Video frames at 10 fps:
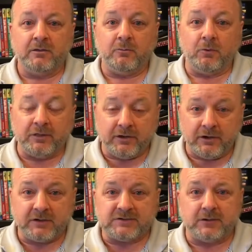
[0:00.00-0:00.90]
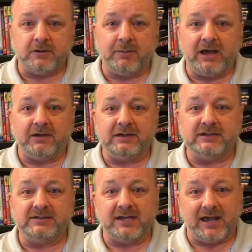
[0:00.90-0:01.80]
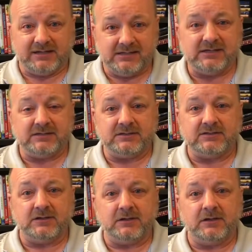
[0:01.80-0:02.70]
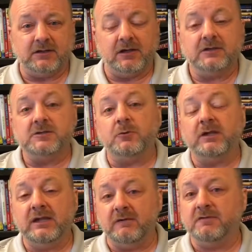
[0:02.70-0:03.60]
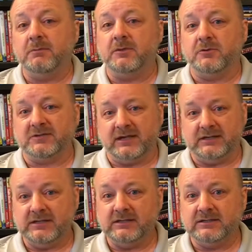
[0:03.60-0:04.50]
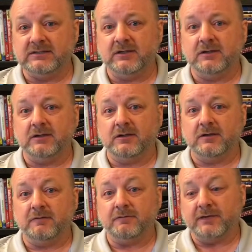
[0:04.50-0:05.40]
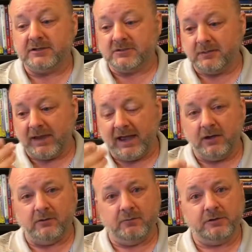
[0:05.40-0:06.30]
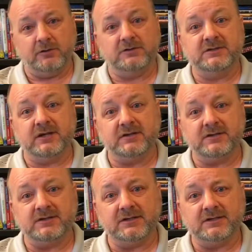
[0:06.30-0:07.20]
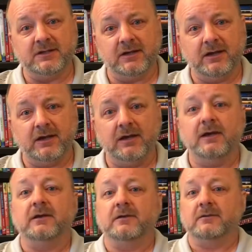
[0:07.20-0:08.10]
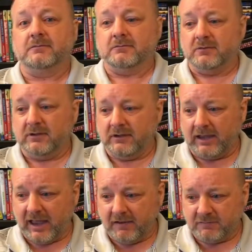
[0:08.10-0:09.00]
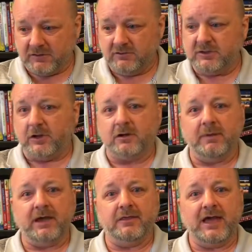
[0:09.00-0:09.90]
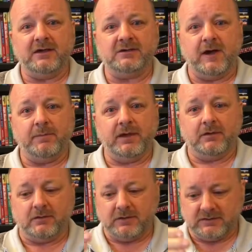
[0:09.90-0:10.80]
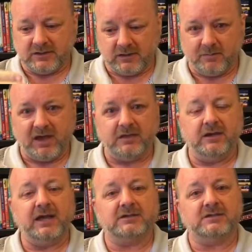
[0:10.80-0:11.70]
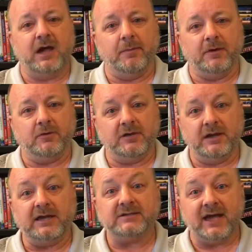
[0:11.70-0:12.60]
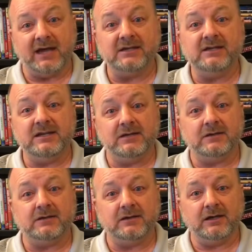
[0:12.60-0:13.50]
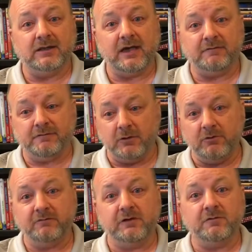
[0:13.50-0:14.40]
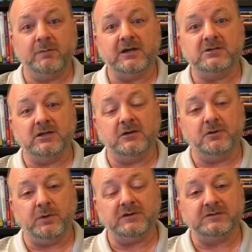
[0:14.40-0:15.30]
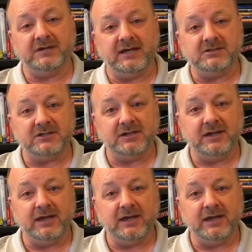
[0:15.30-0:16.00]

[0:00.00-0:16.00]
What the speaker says: What they're concerned about is the ideas. So give them those ideas, flesh them out with good sentences. After you talk about that topic, then talk about the next topic or the next idea in that flow of information in your presentation.